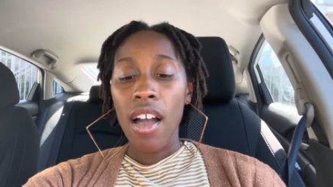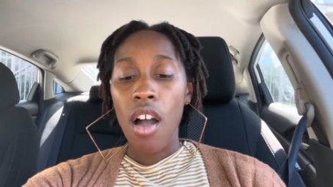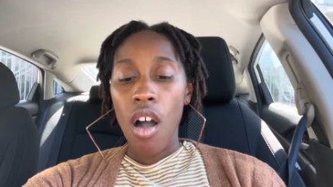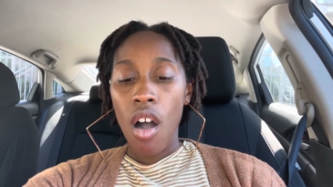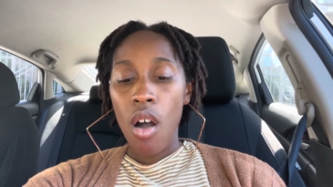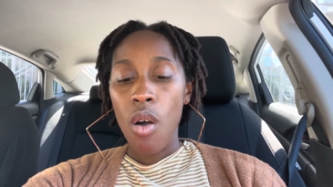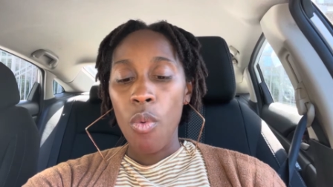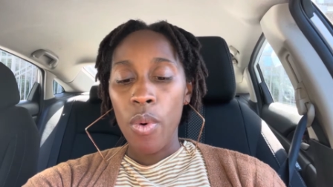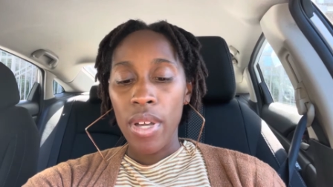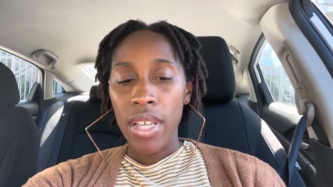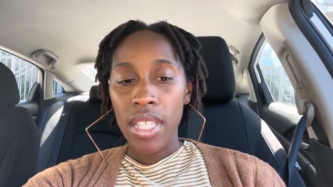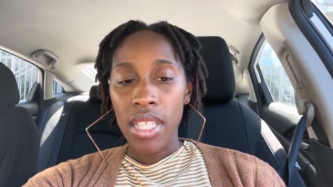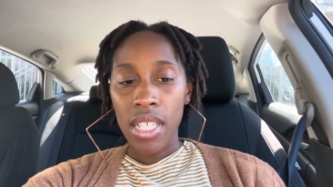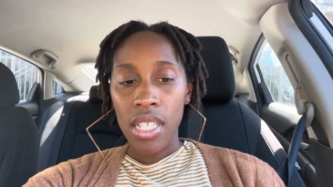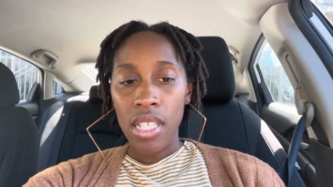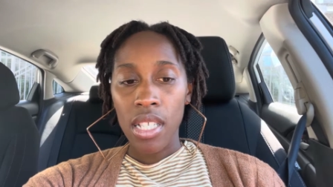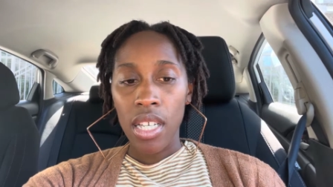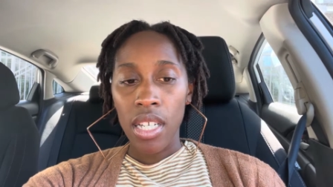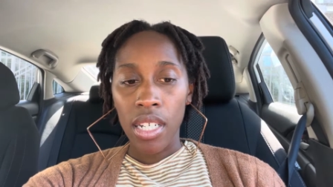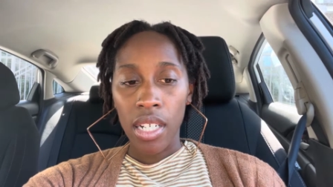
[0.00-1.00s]
always
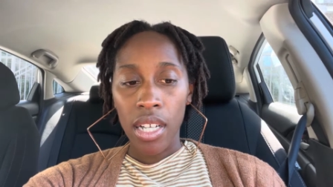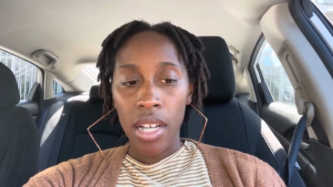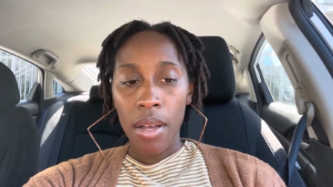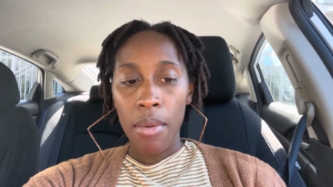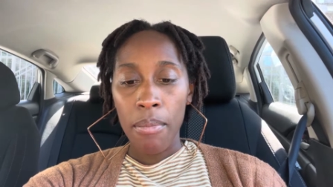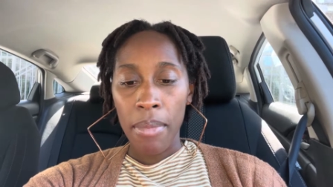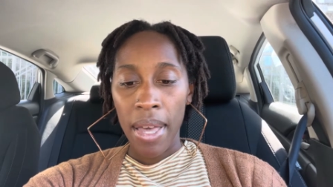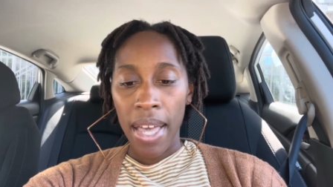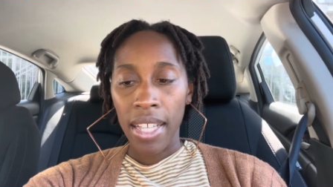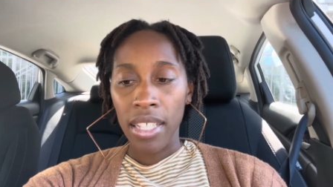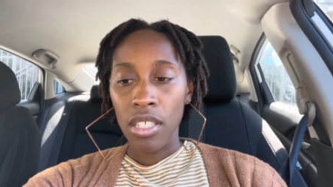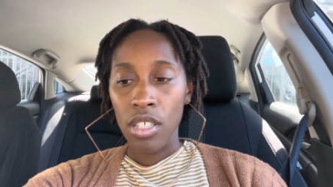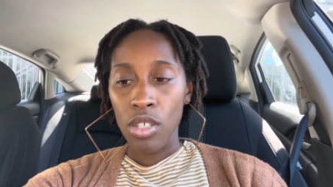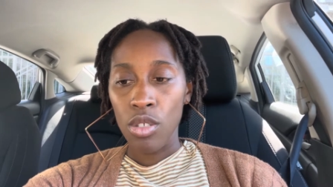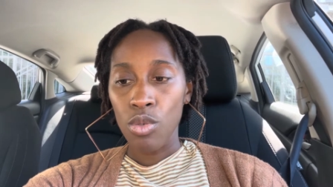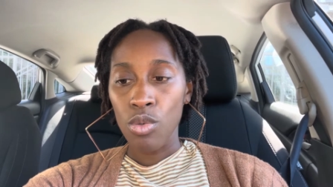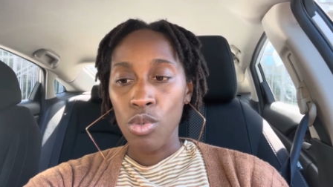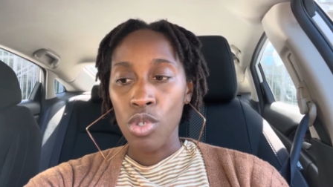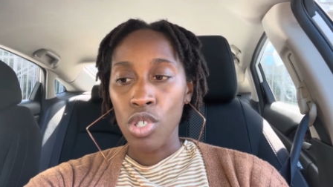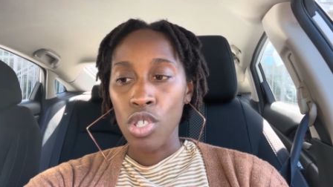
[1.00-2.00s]
is gonna come back to
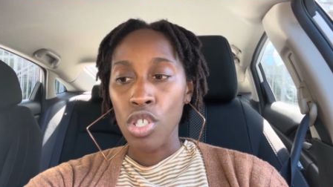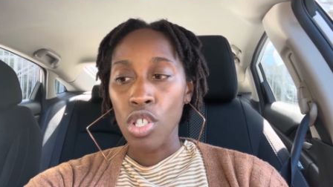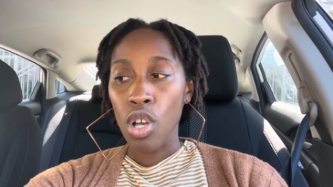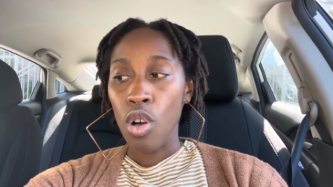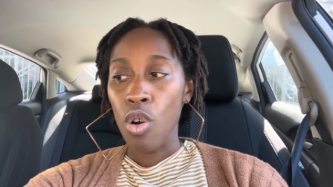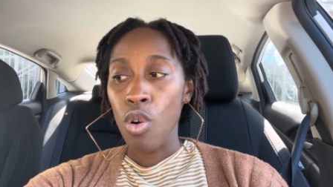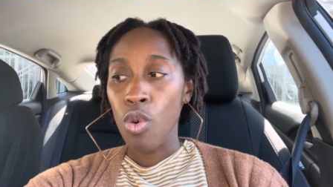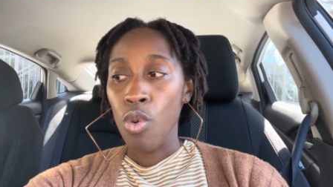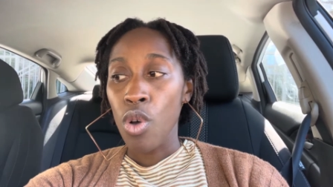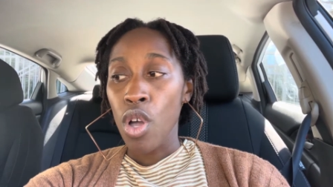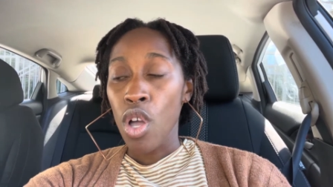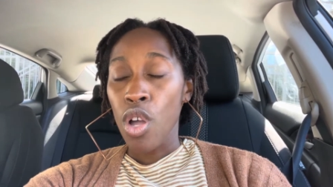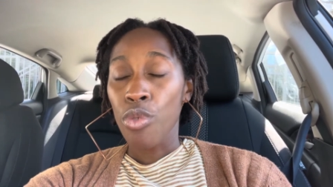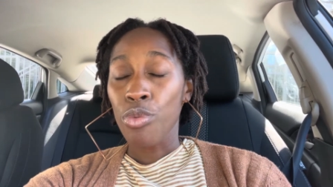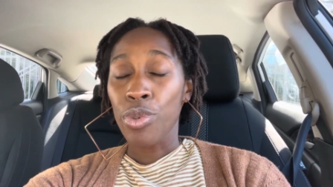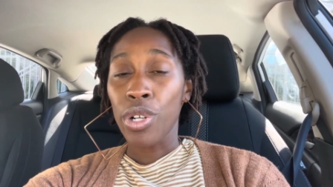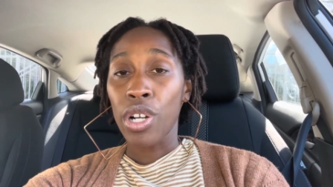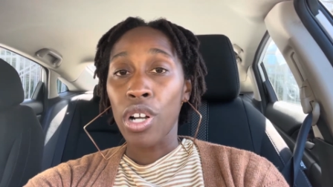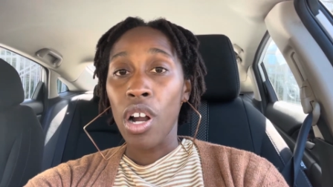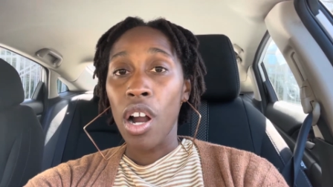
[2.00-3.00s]
you so
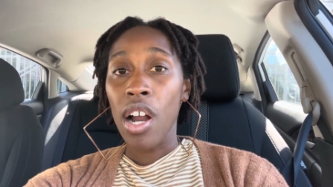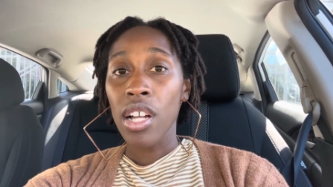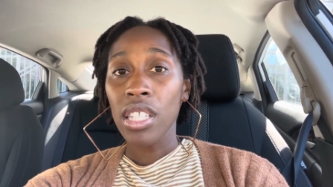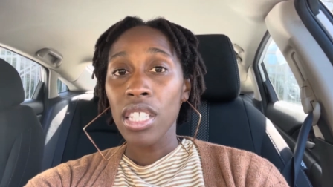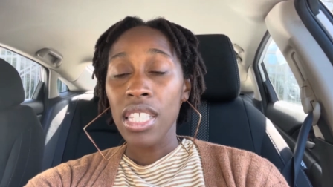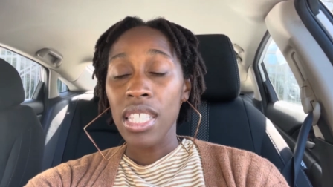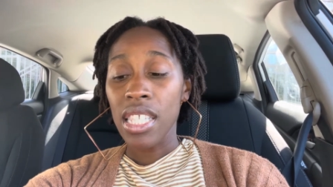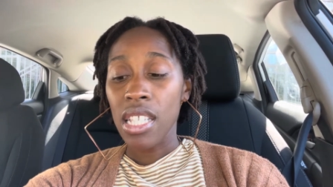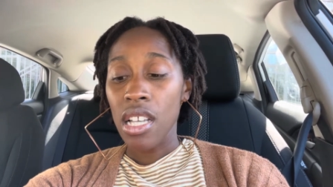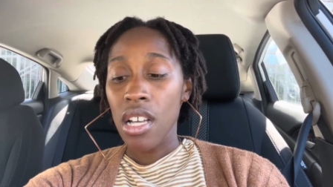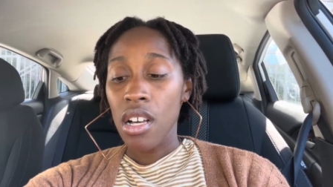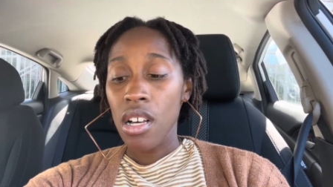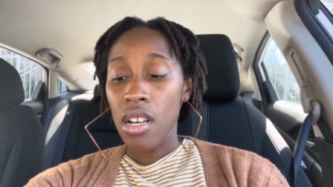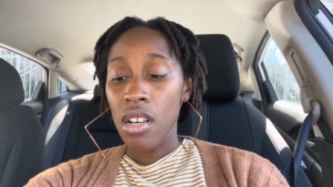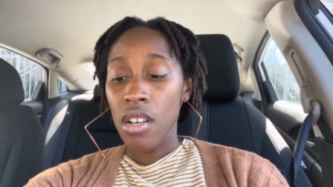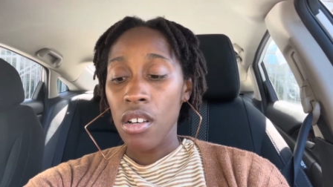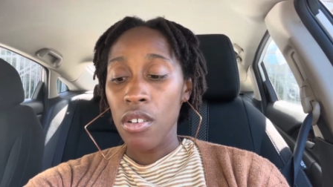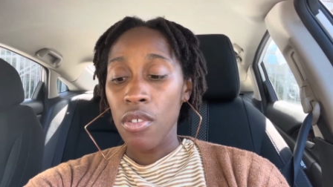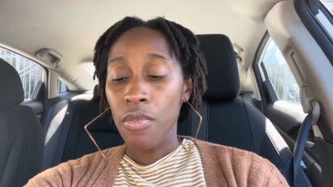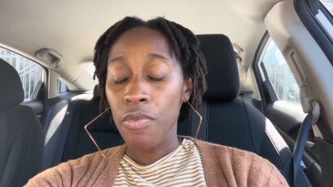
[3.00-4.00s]
regardless
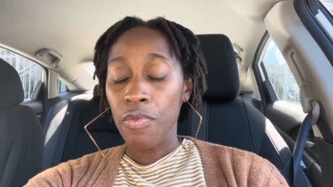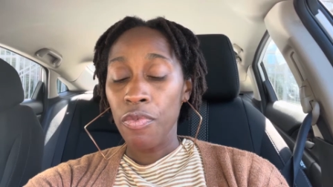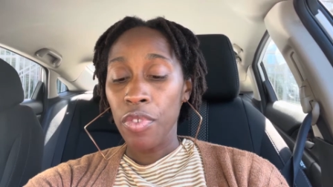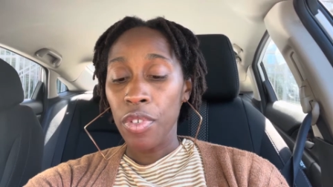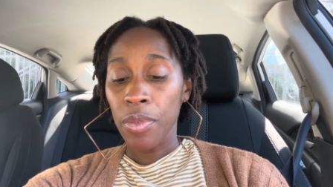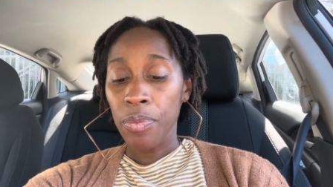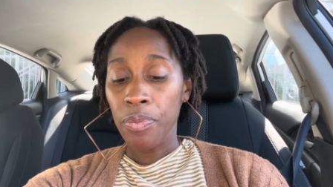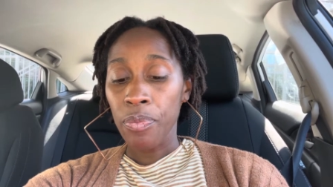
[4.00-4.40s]
of